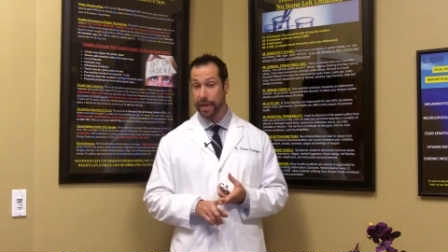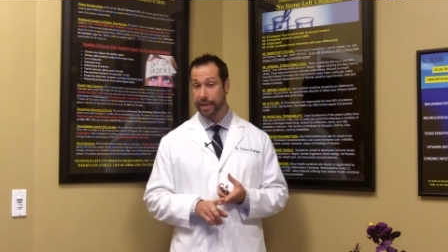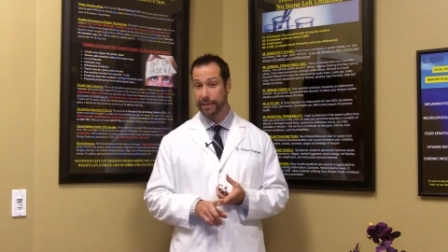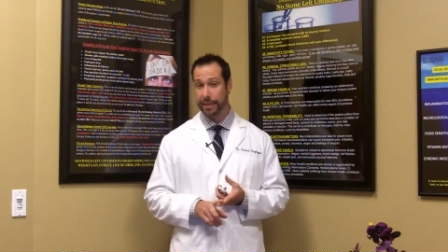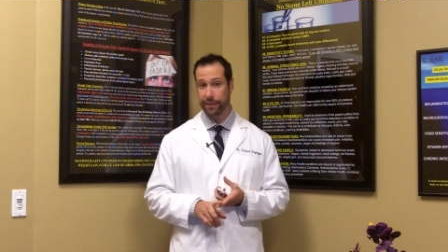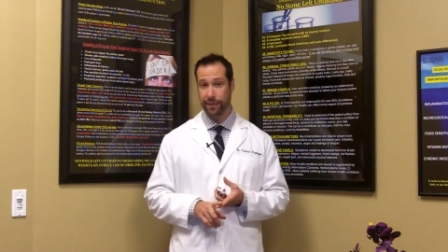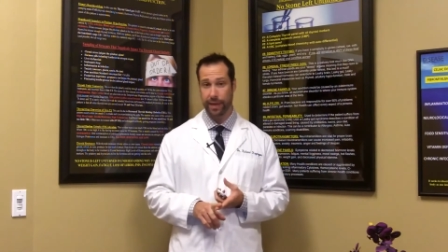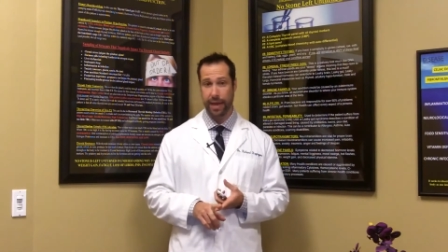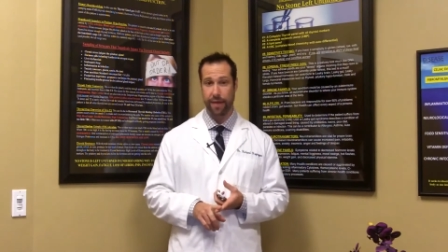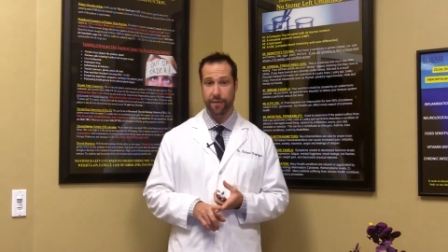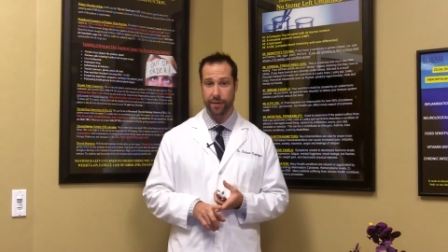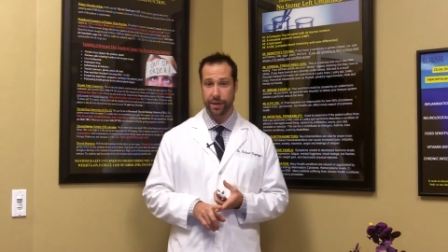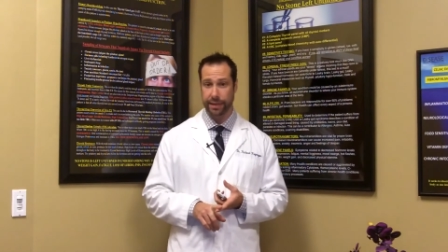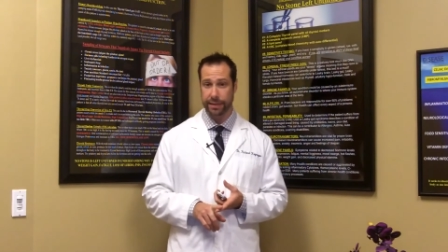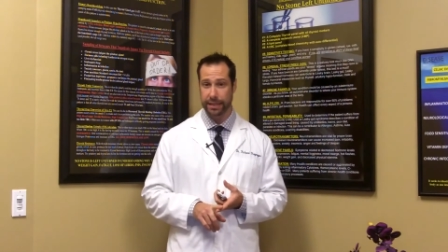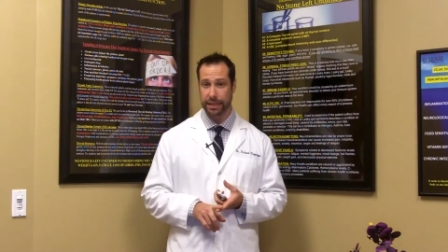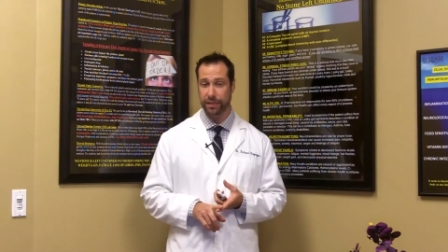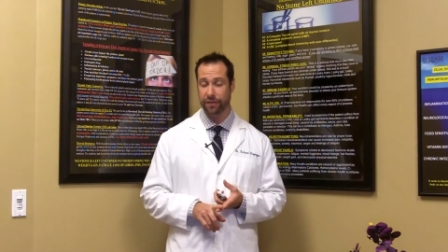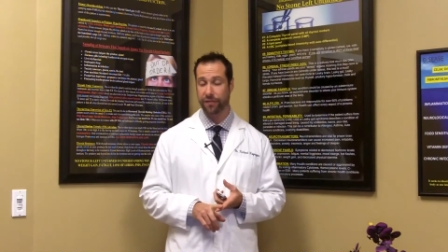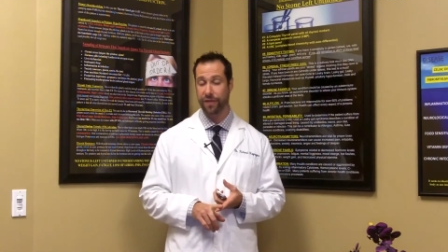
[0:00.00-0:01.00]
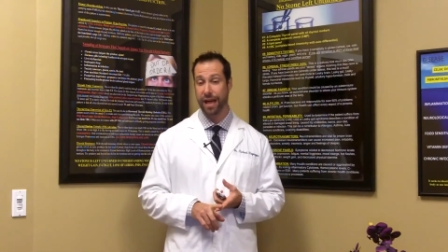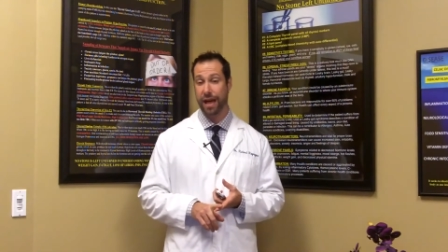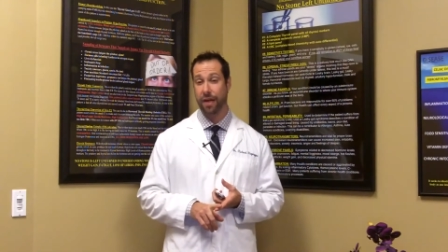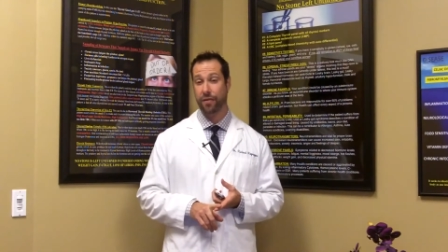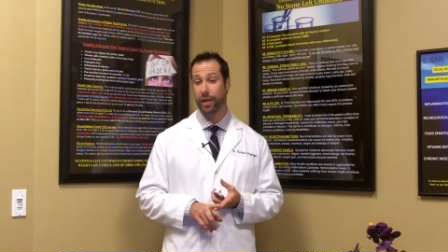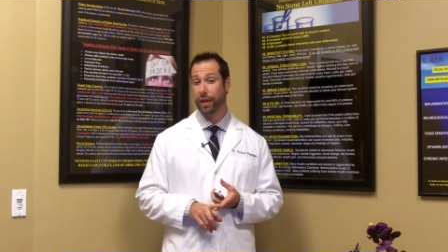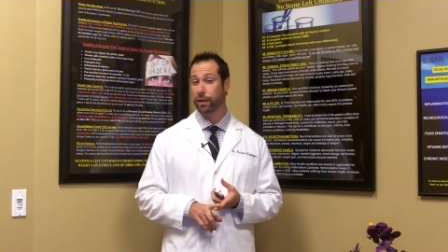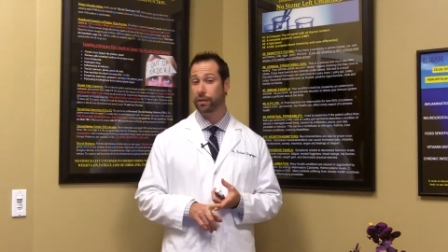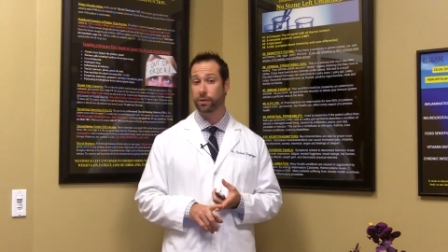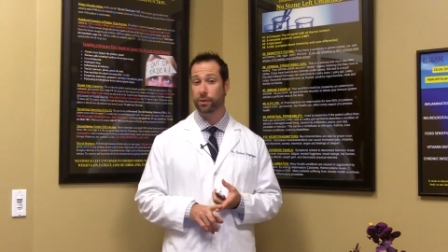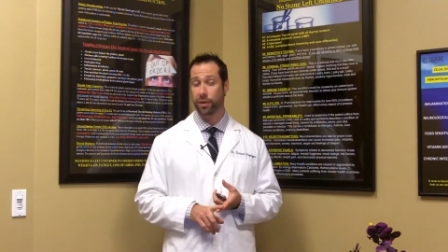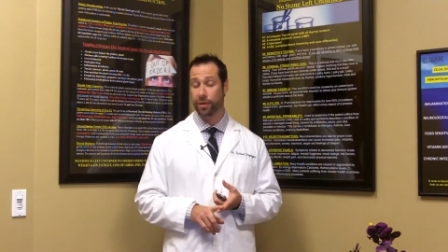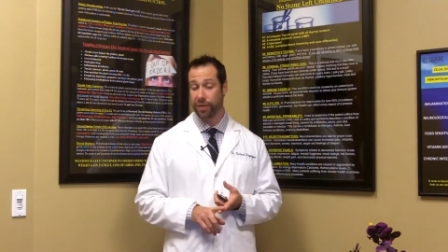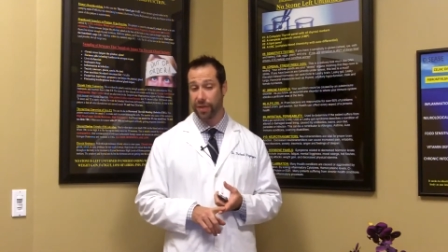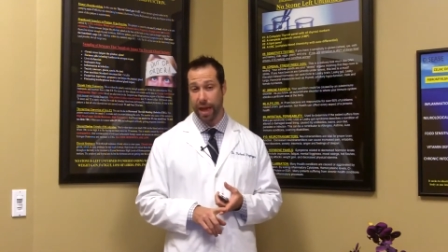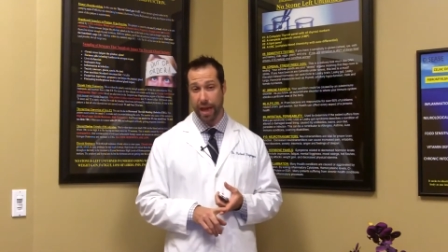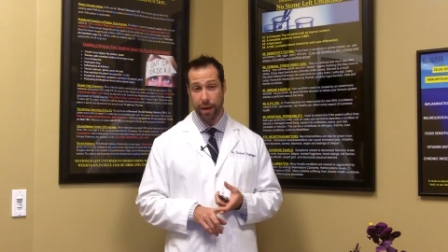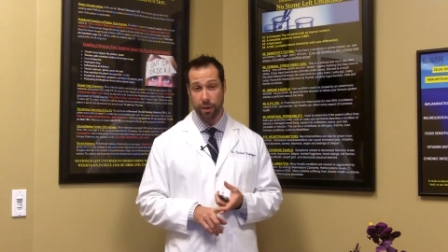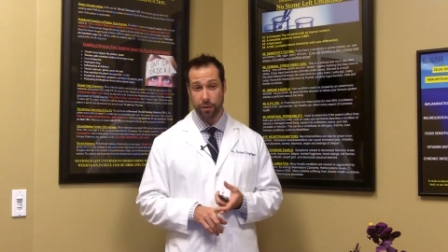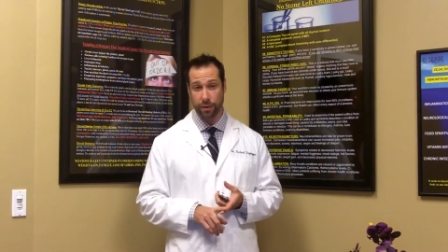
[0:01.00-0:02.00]
Scientific evidence has found that
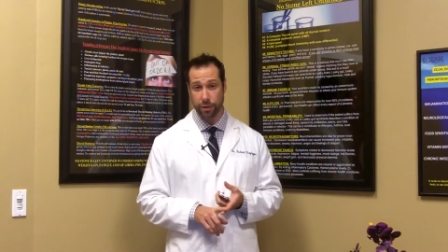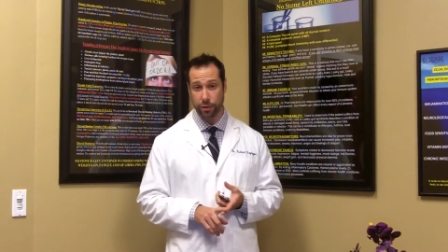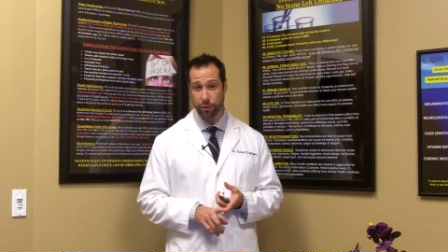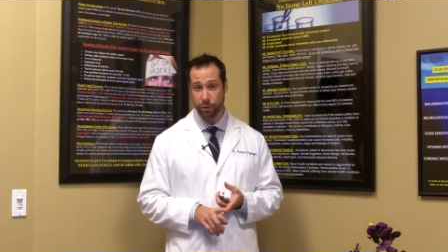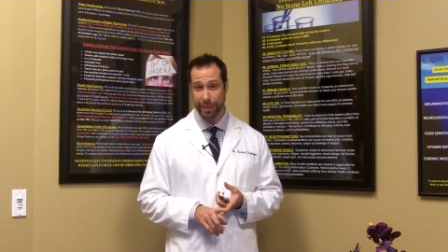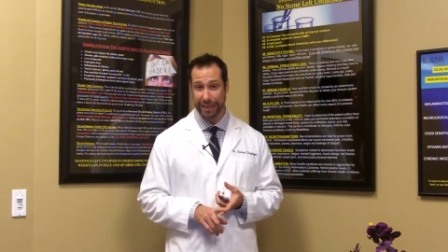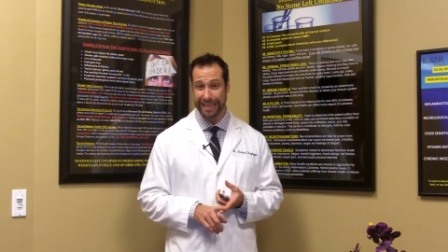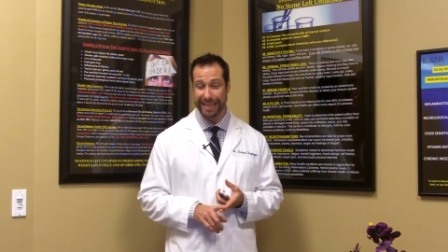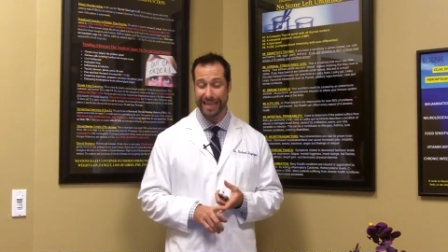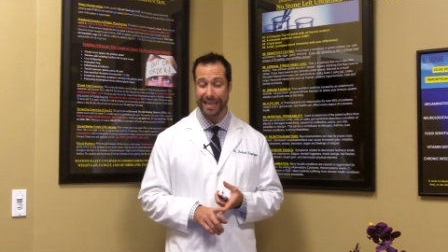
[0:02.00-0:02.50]
glutathione